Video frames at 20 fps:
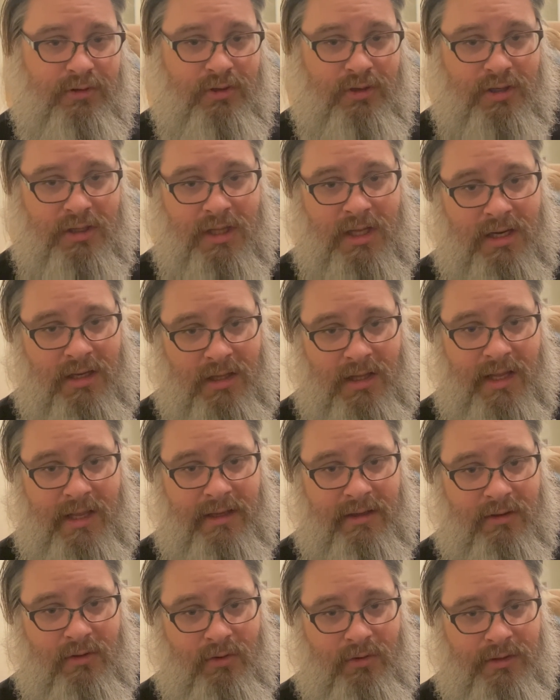you're gonna
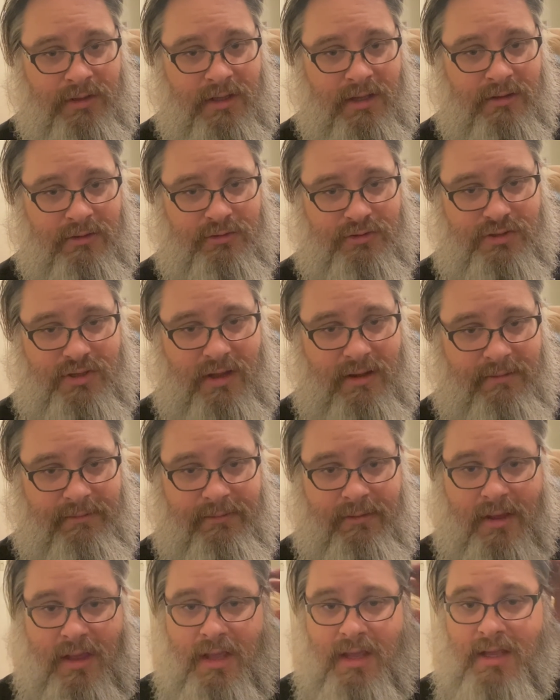like all the other
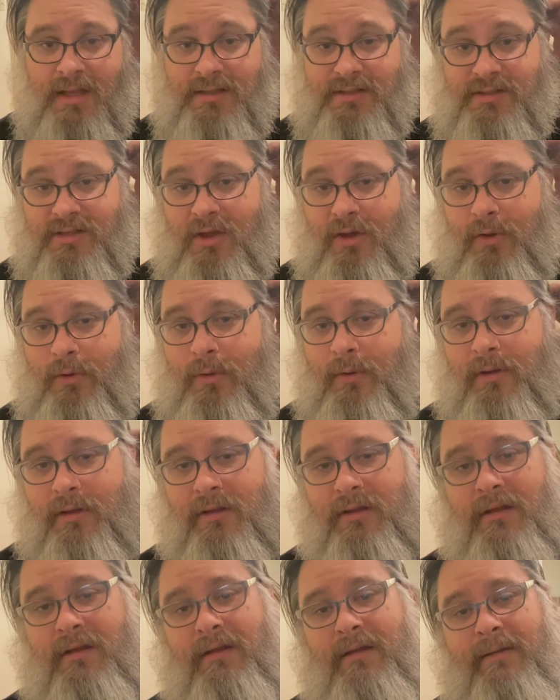stuff.
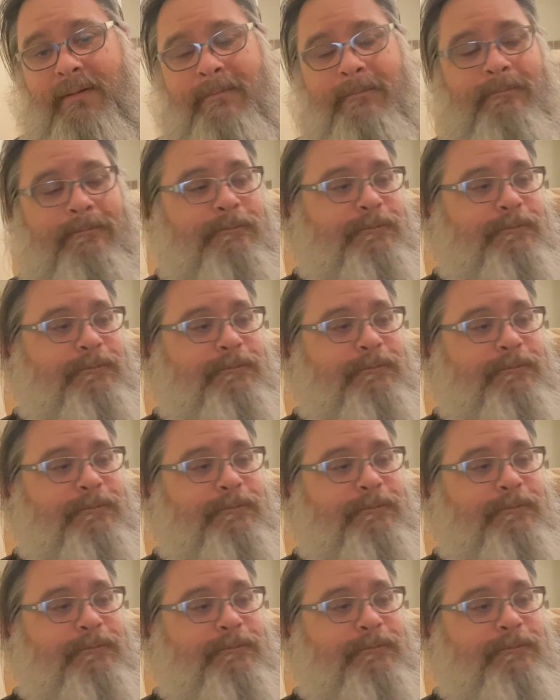So,